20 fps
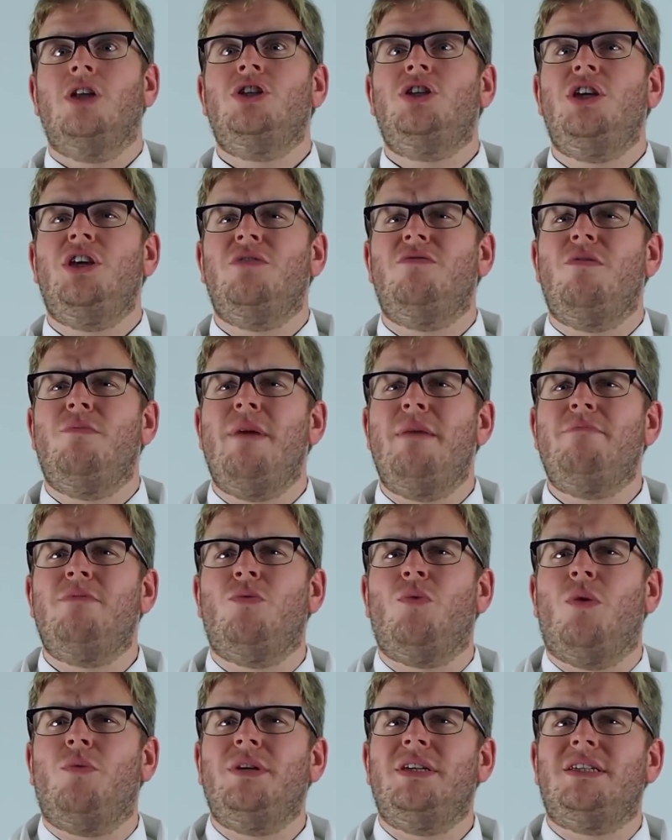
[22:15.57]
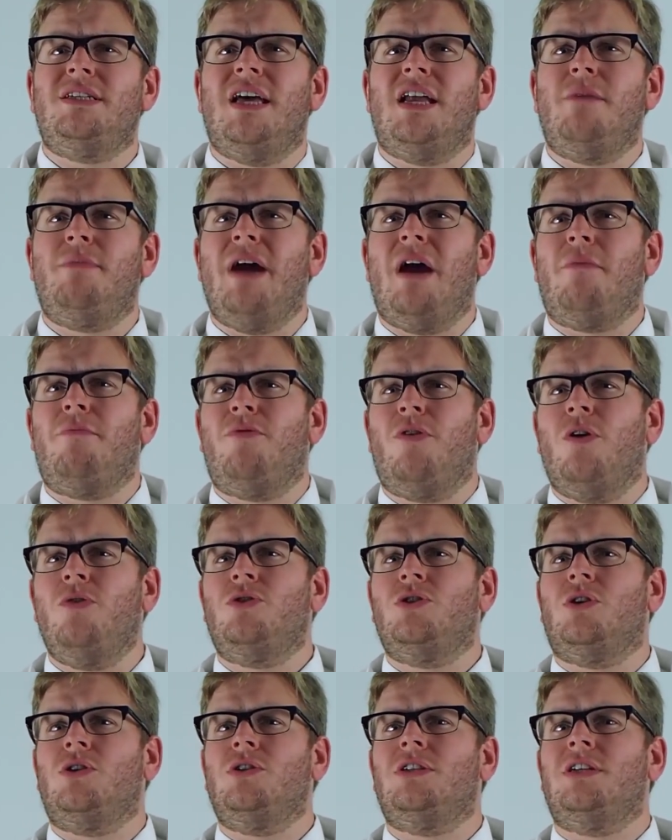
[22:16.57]
Do you remember what we said about
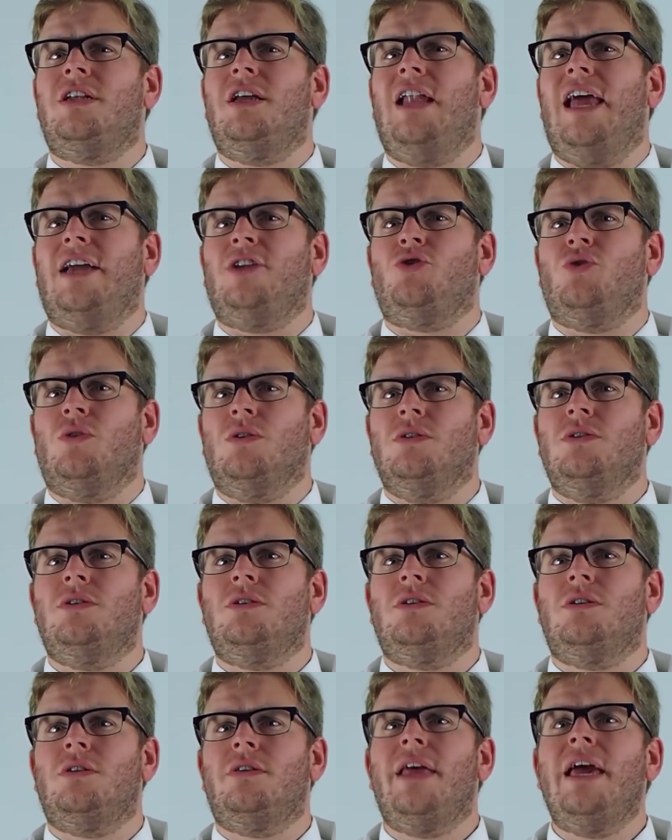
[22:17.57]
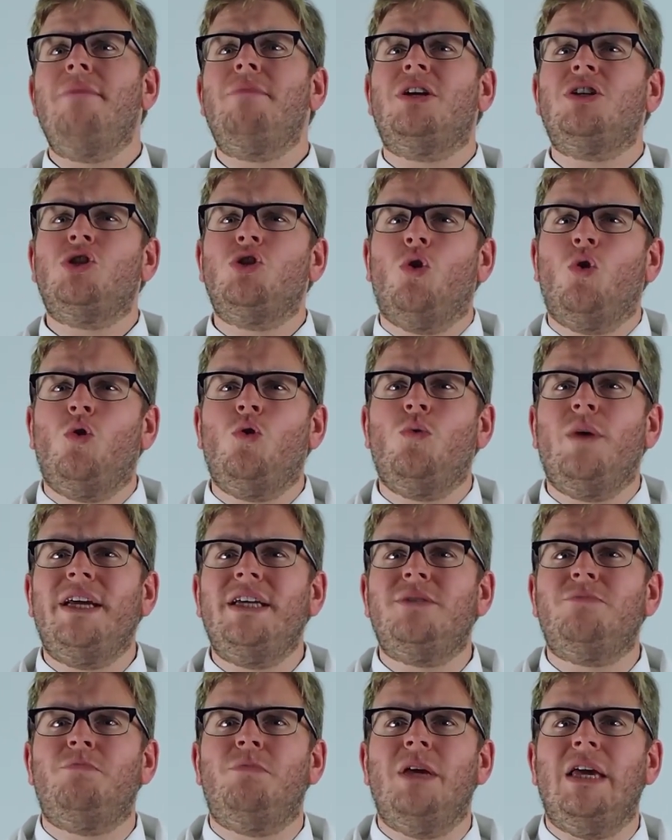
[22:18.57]
protons and electrons? They must
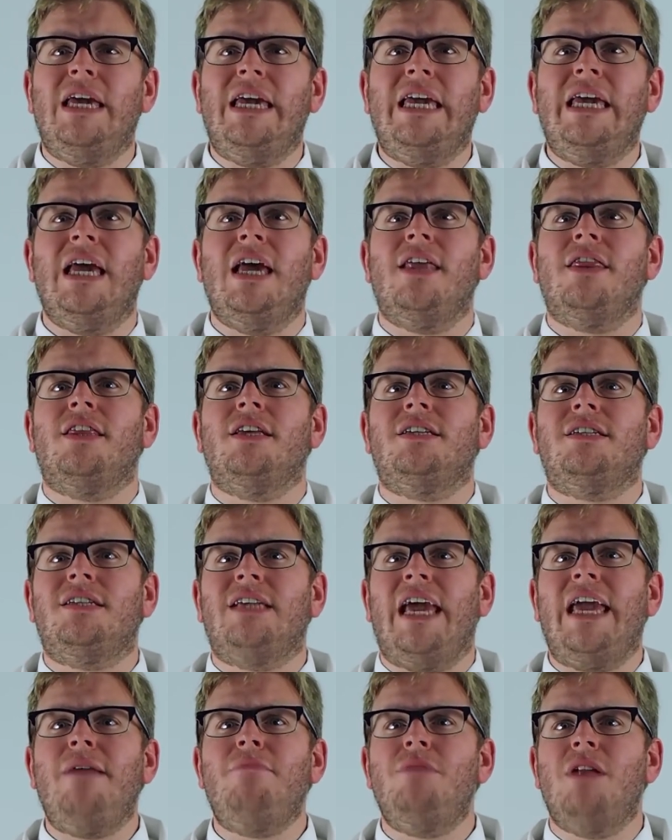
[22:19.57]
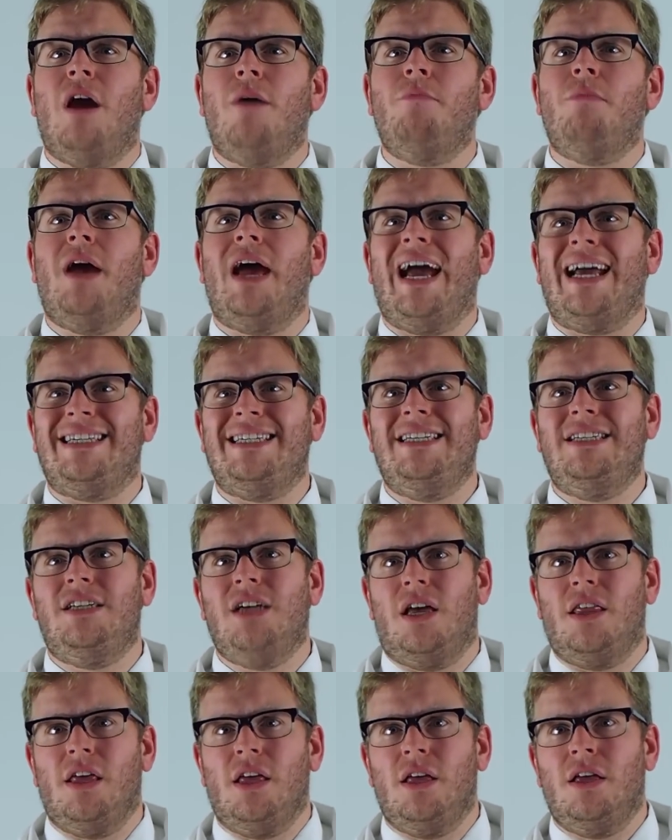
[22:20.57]
always be the same number as each
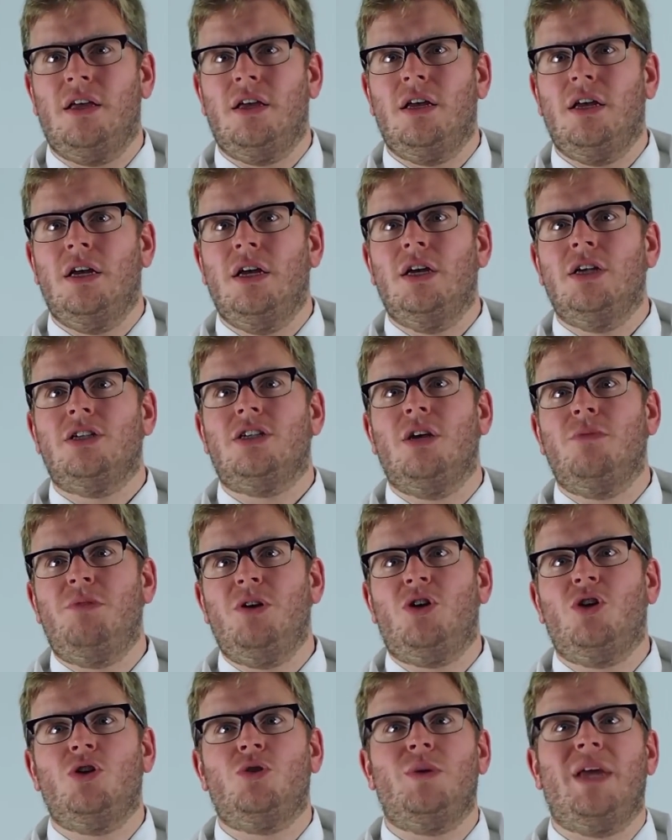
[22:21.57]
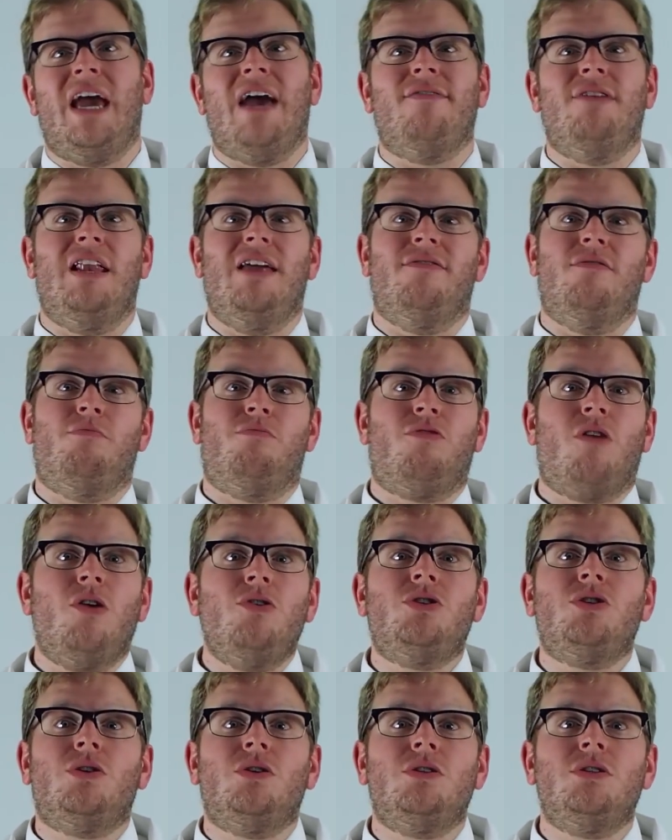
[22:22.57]
other. So because we have 11
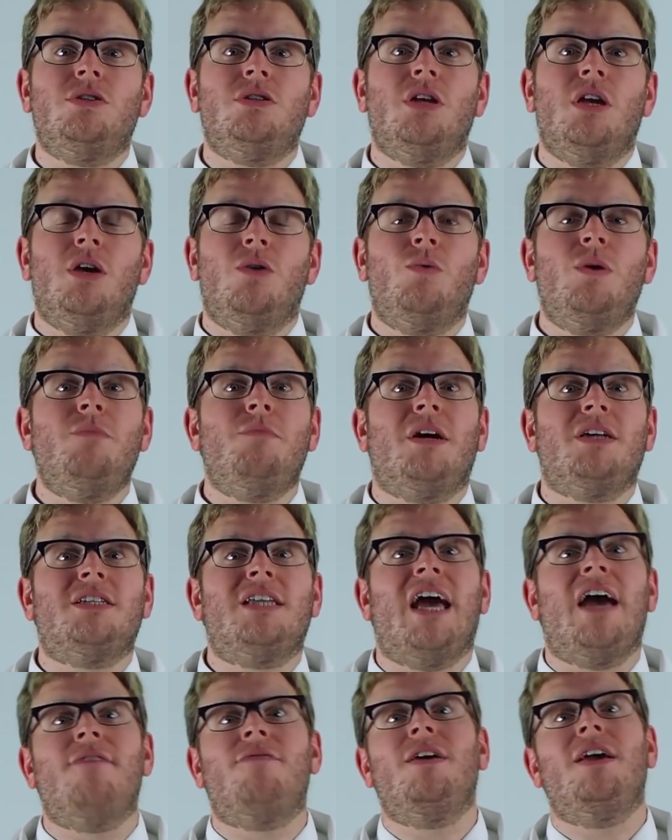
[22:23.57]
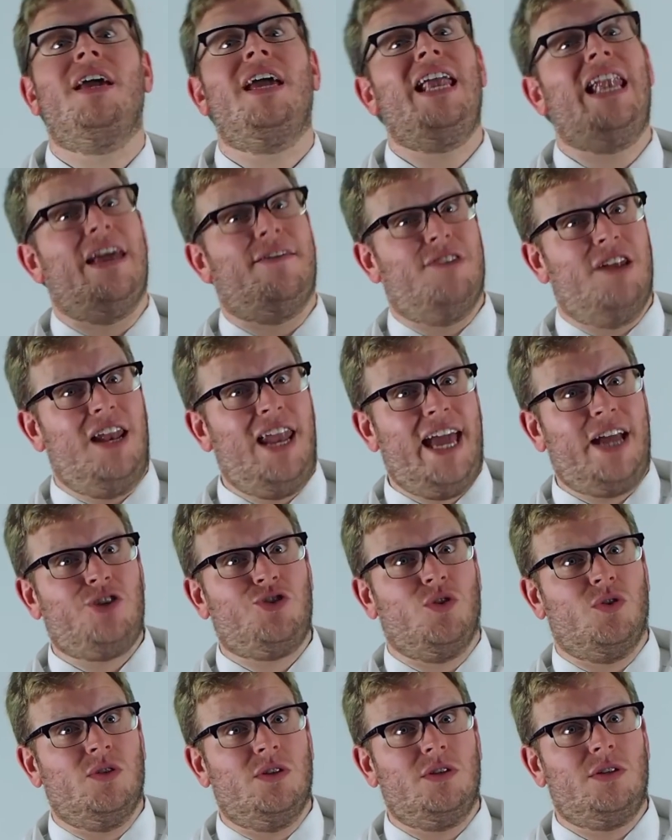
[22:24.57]
protons, we must have 11
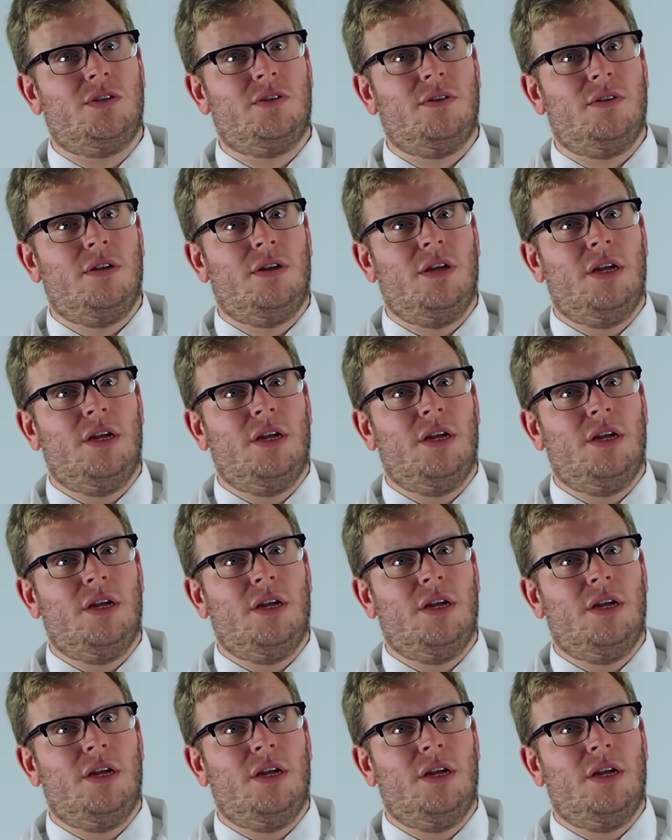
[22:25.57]
electrons.